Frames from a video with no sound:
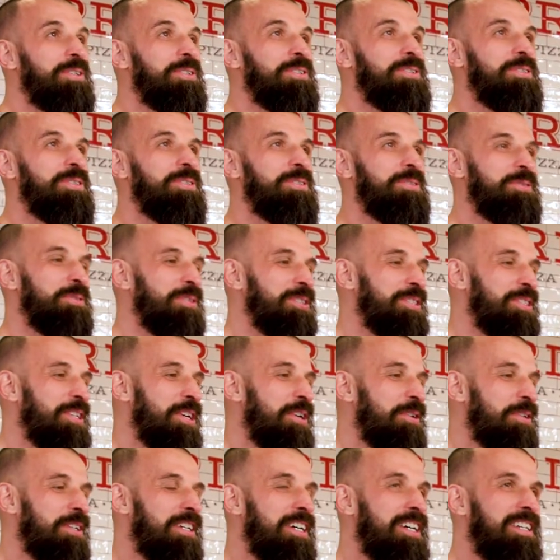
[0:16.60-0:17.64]
system
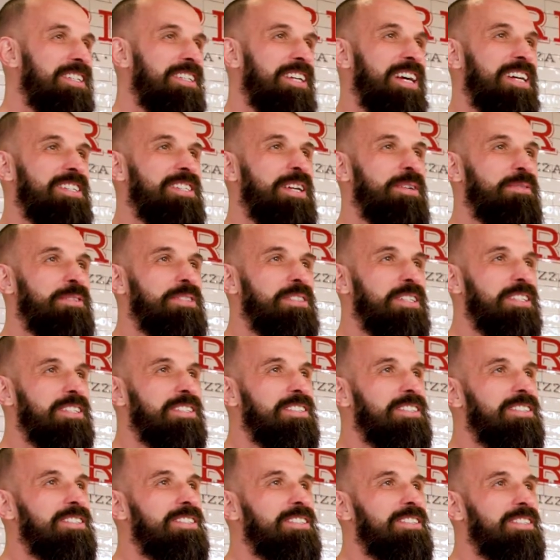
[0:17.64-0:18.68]
lets you take orders from
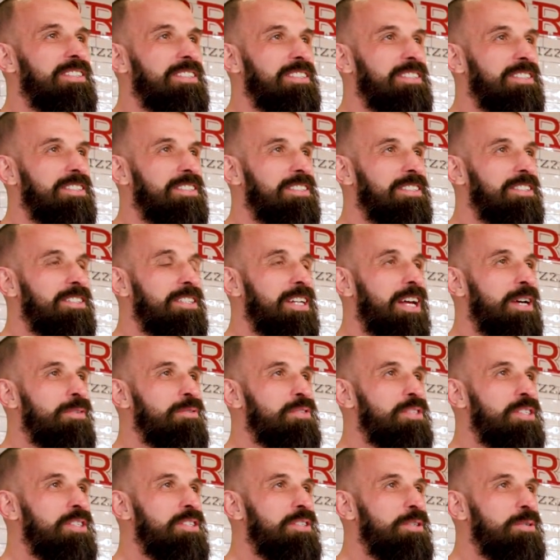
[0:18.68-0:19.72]
walk-in and phone
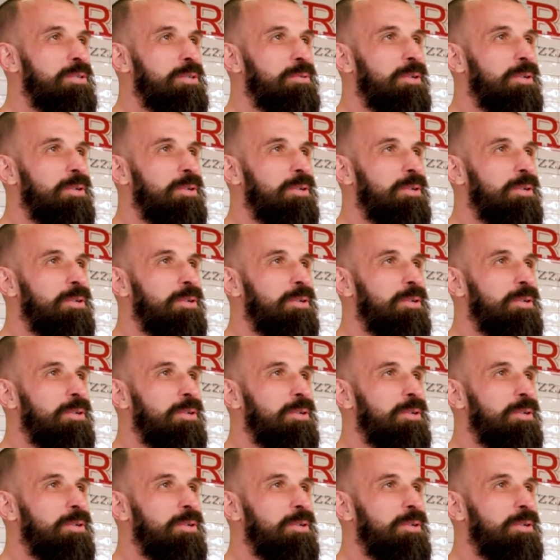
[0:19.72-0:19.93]
customers with